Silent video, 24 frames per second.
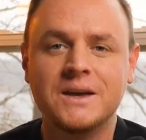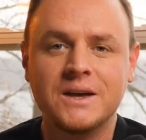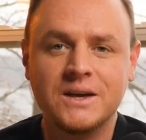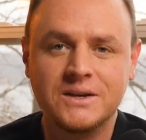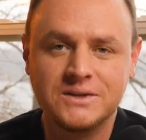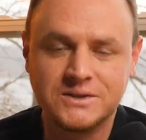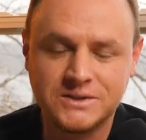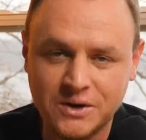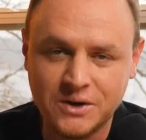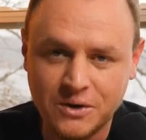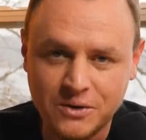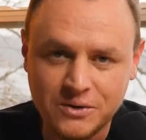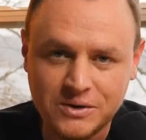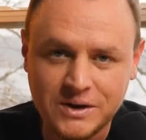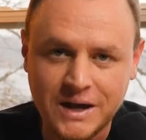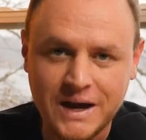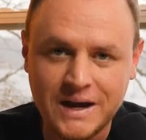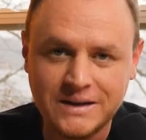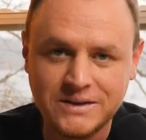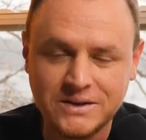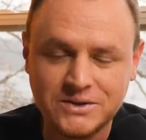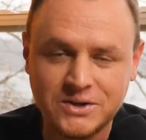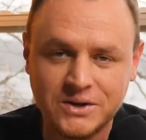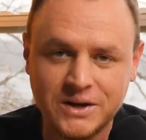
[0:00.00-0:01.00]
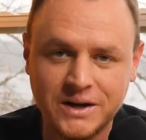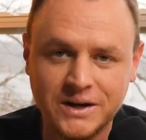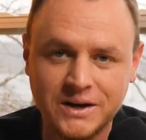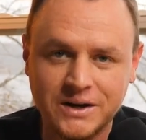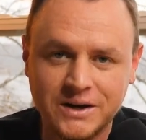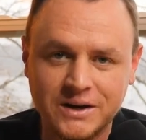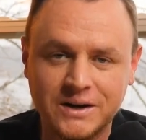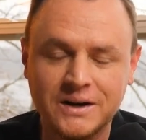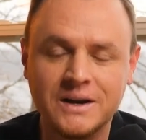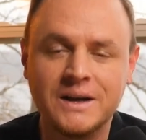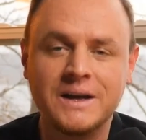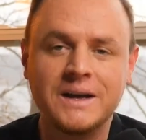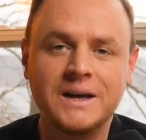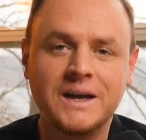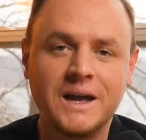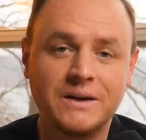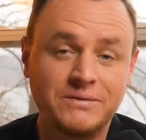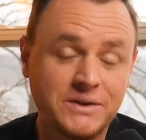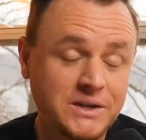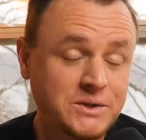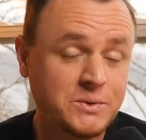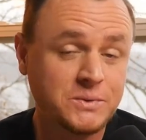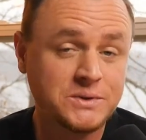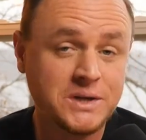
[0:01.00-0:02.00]
So glad that you're here. If
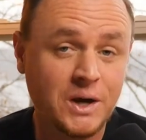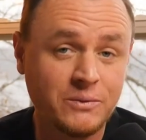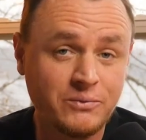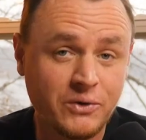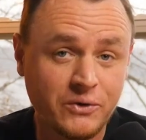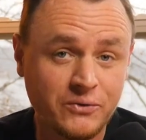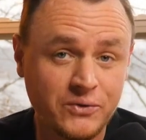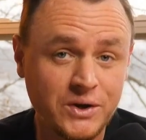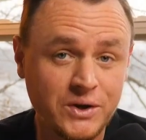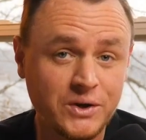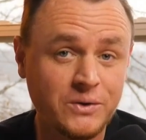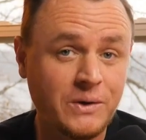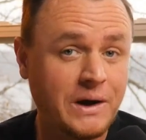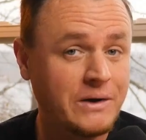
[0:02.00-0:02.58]
this was helpful for you,